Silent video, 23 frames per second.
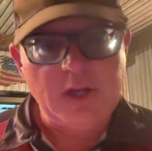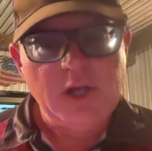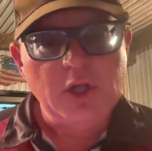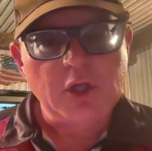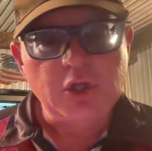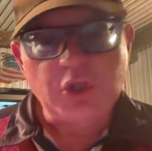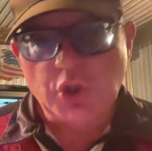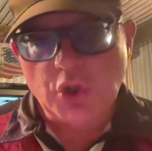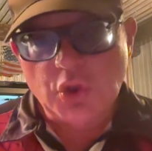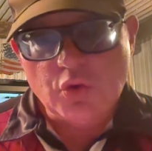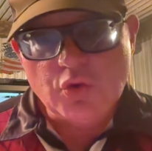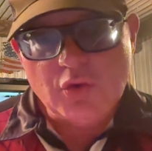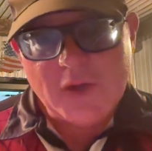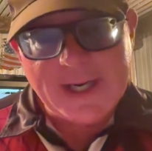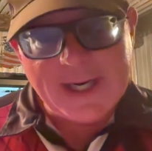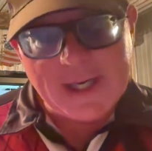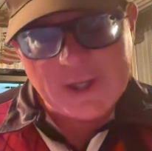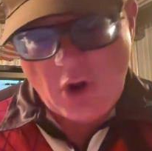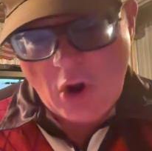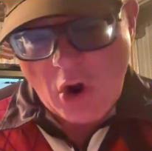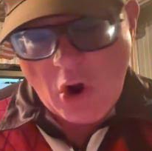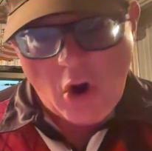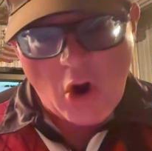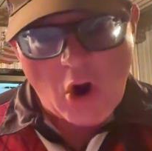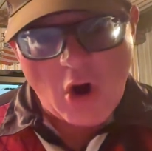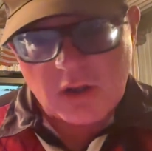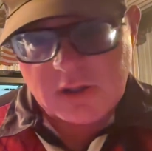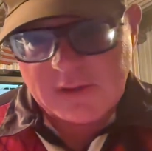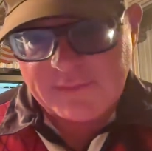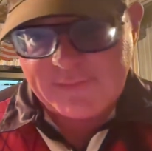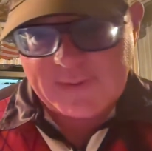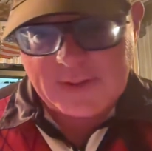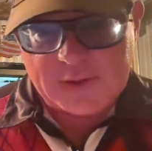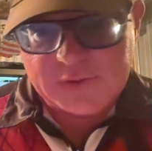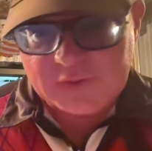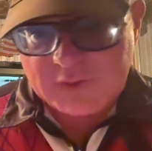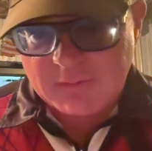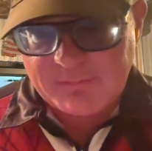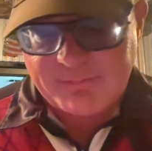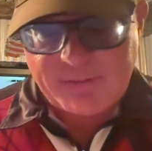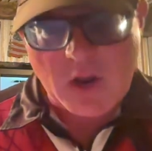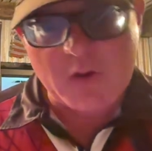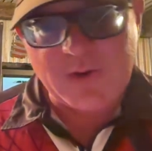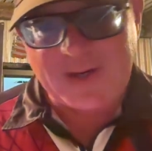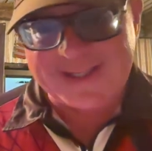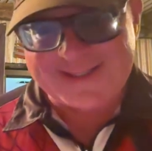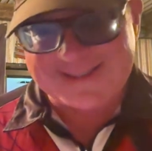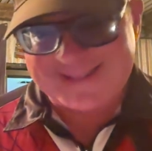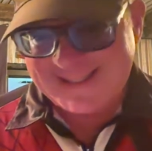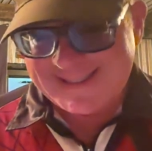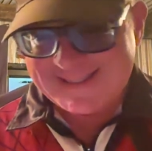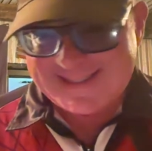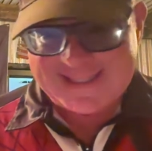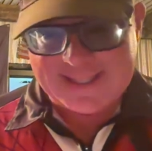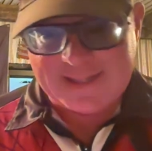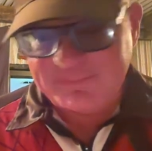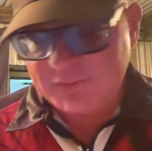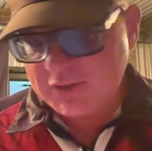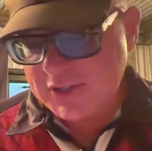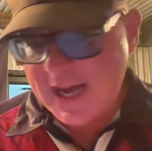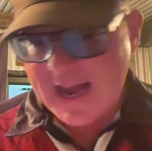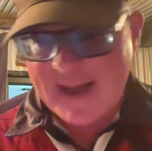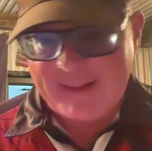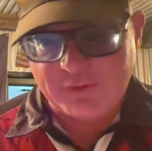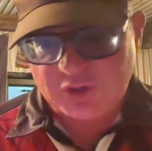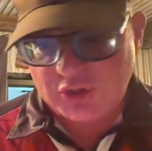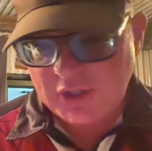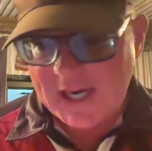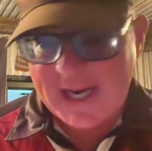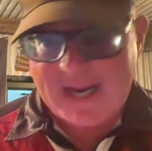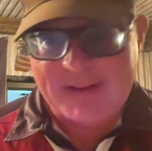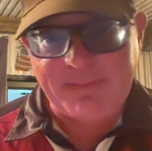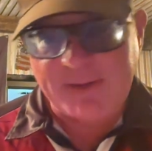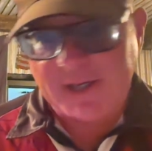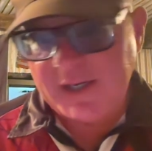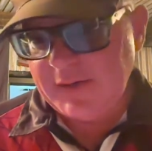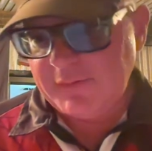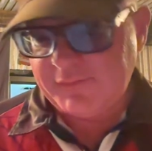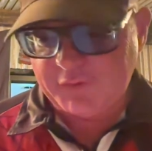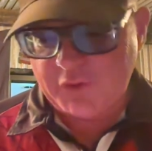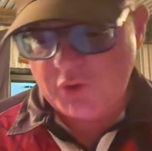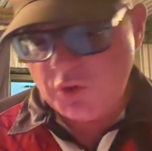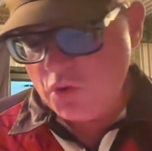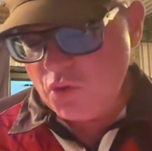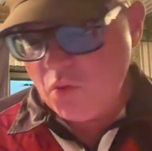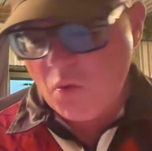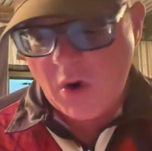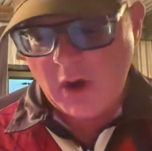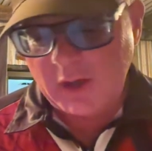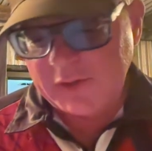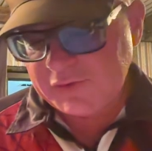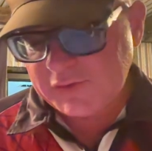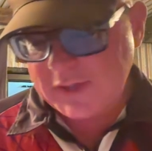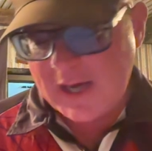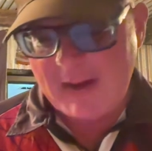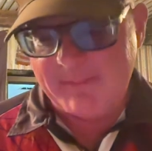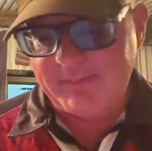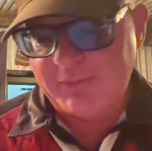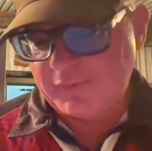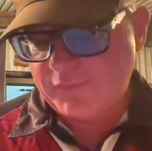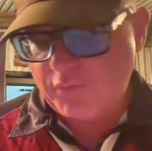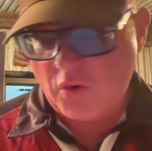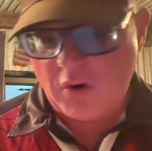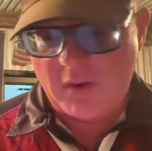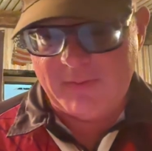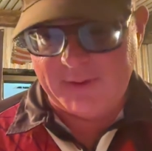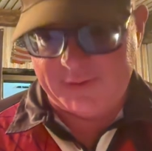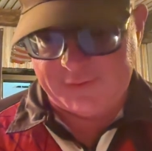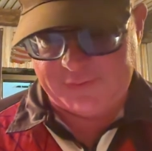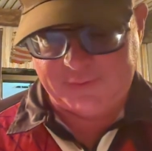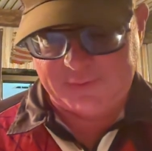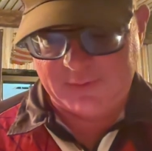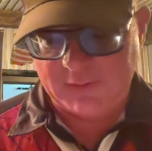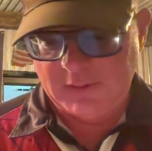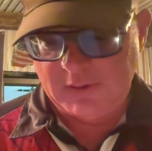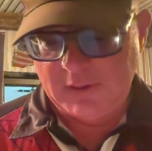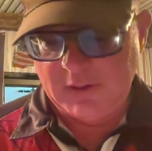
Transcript: You need all of these components in tip-top shape if you want top performance.